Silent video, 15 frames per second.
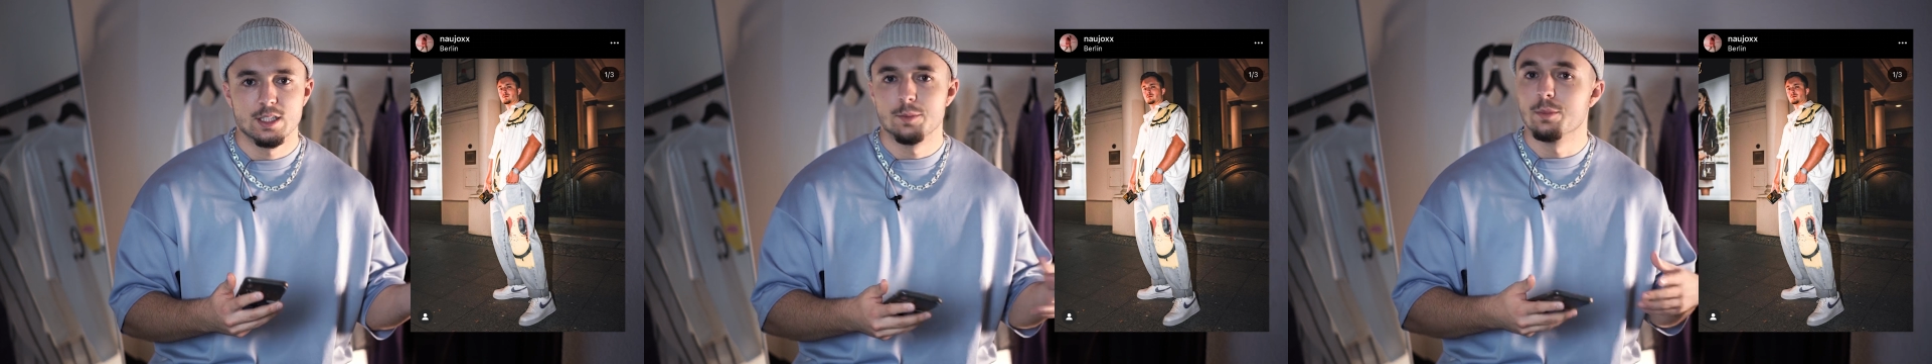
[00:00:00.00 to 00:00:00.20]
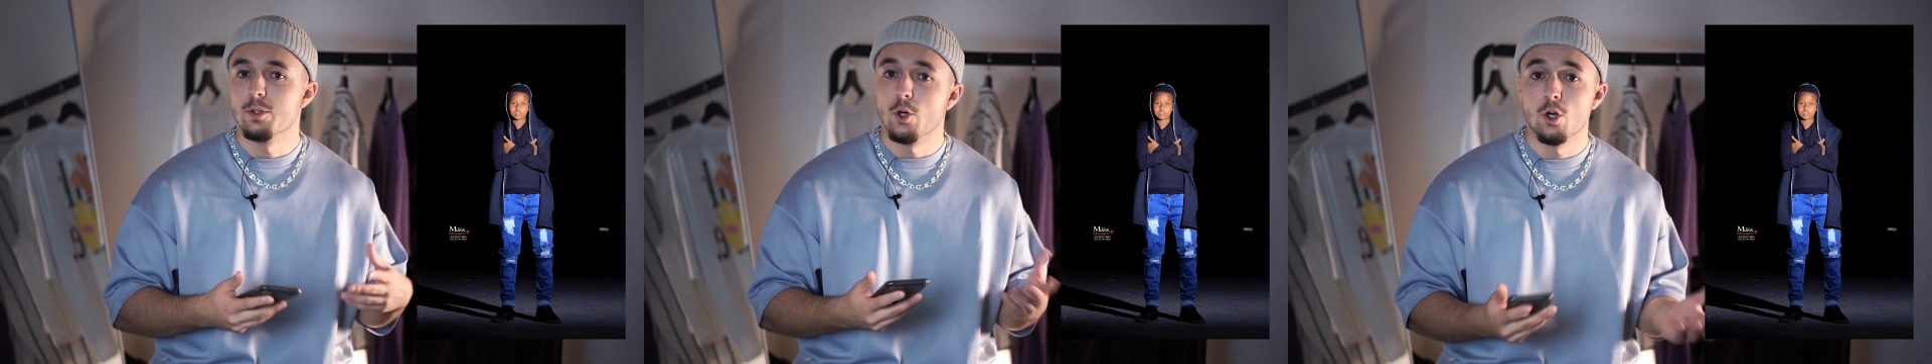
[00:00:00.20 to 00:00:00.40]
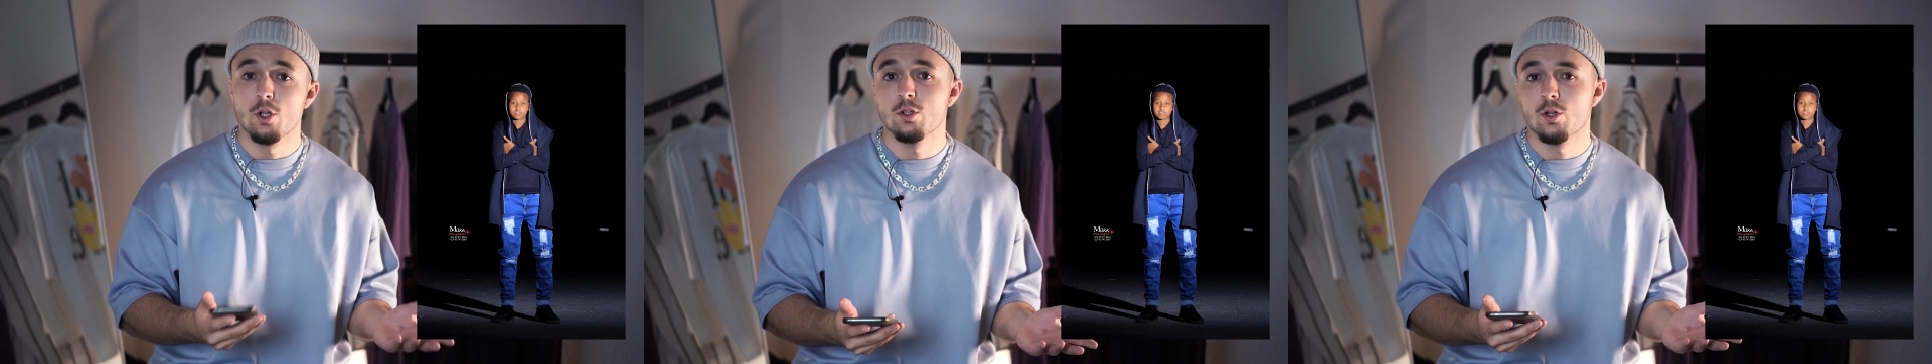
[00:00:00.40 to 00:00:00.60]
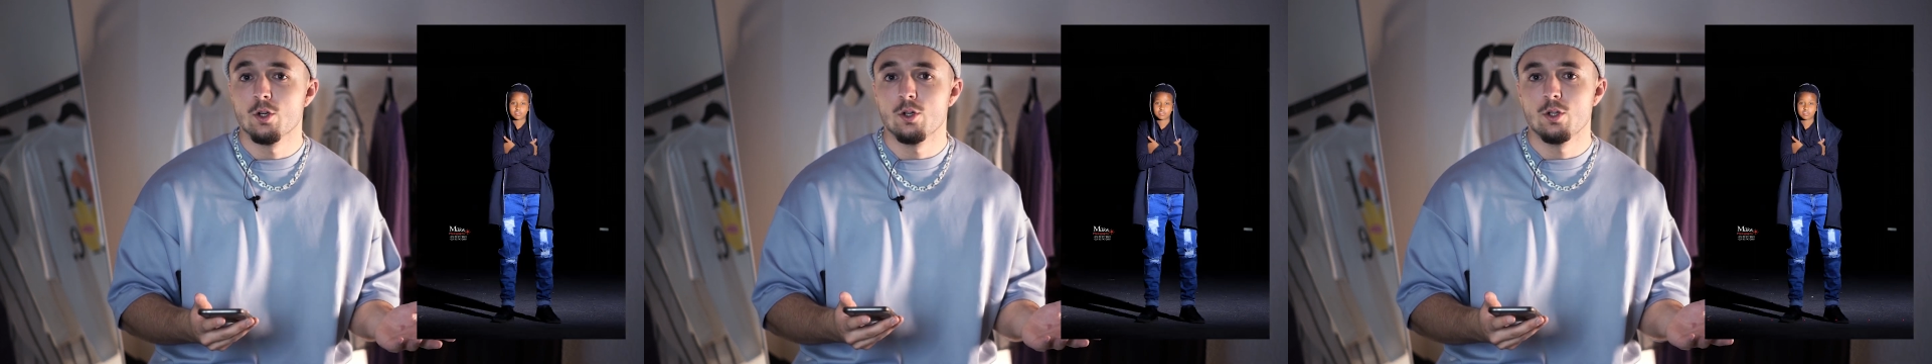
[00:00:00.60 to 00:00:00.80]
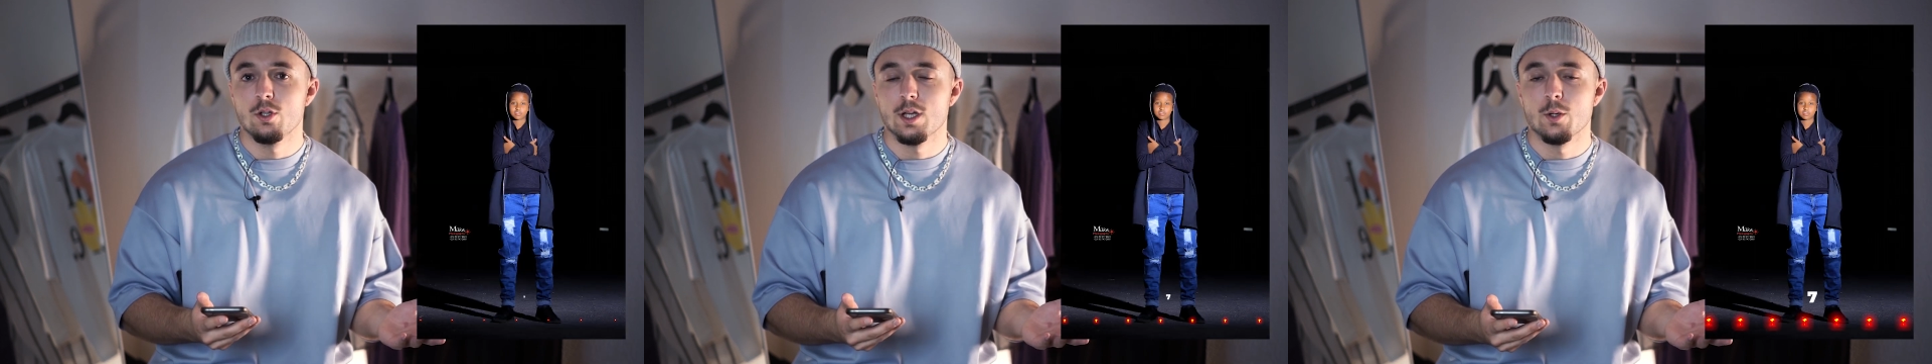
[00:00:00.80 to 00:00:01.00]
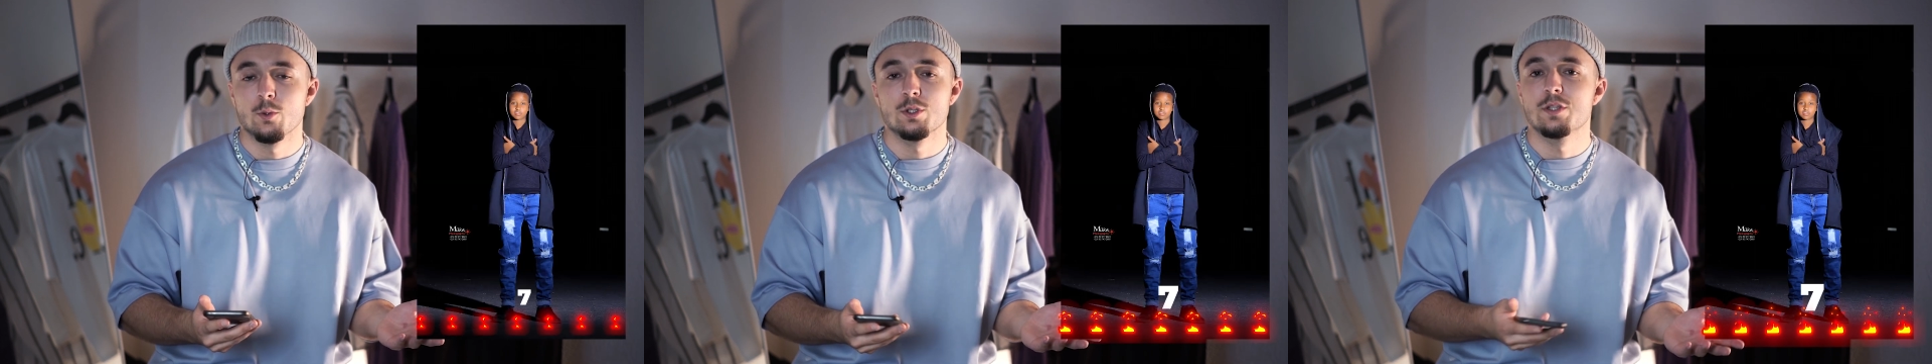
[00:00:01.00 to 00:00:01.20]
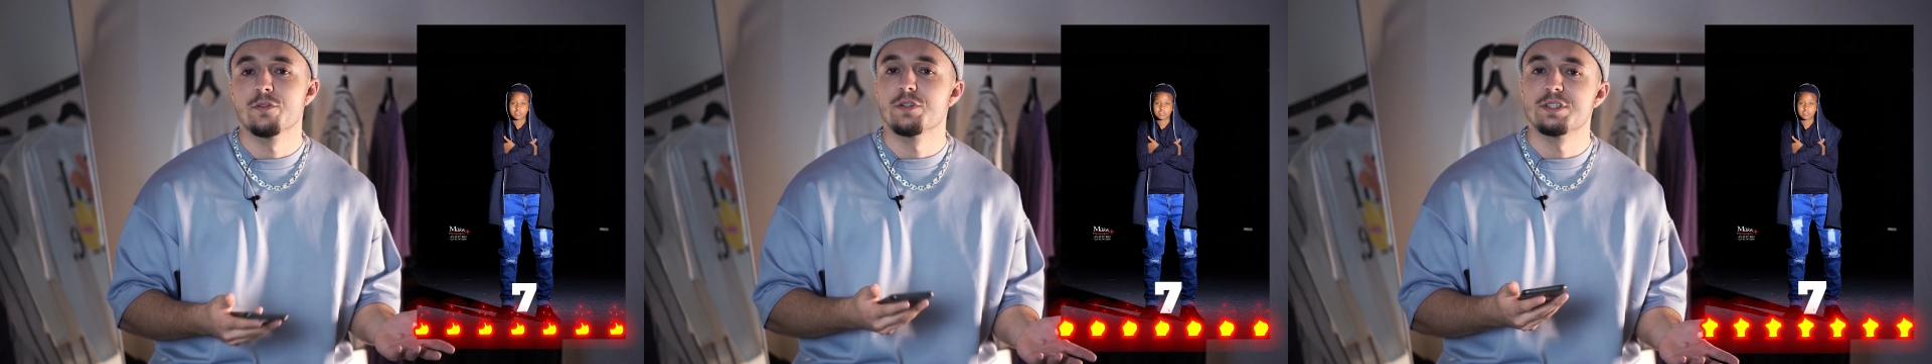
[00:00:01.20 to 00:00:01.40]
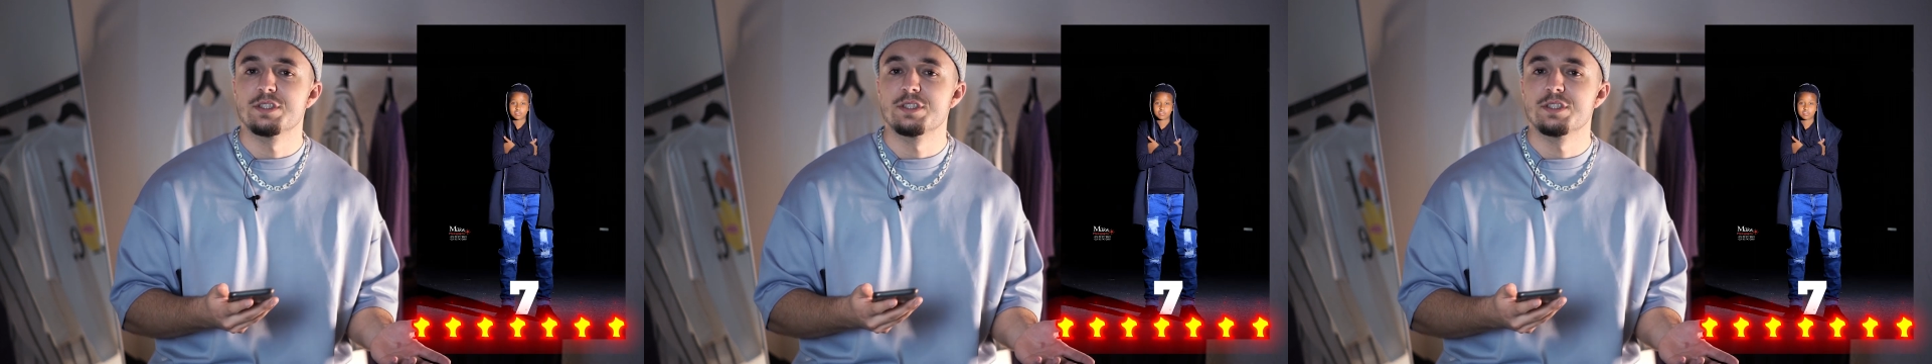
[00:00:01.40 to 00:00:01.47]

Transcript: But all in all, I would give you